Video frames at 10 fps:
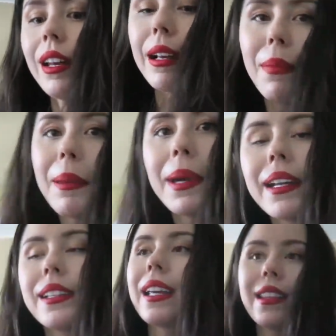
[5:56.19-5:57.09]
Like, my
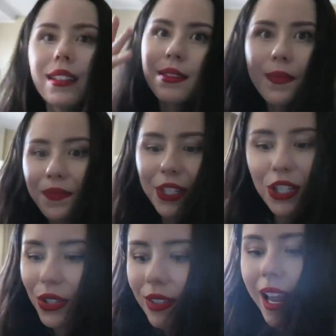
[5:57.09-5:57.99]
bad. Like, this
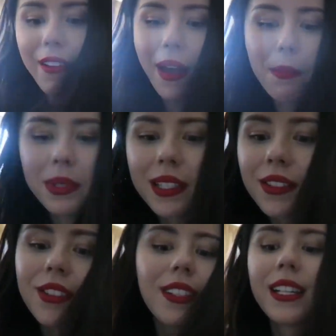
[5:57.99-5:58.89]
shouldn't have
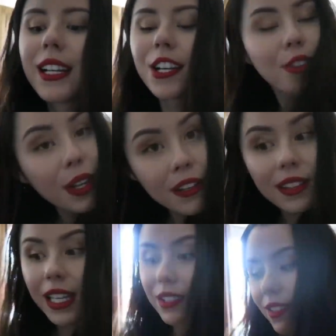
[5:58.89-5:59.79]
happened. Or, sorry
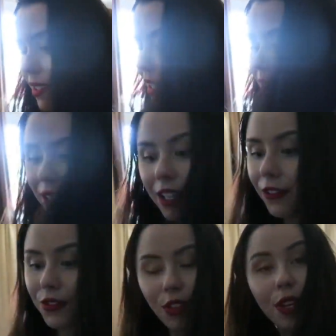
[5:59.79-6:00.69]

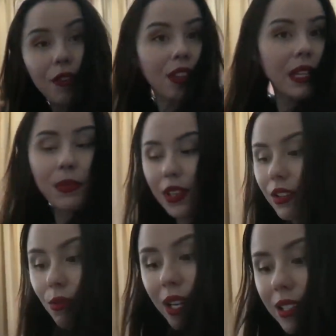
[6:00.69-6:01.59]
for
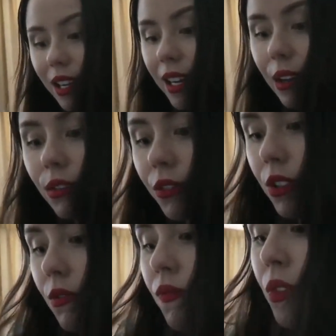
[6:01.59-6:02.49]
keeping you waiting, like, over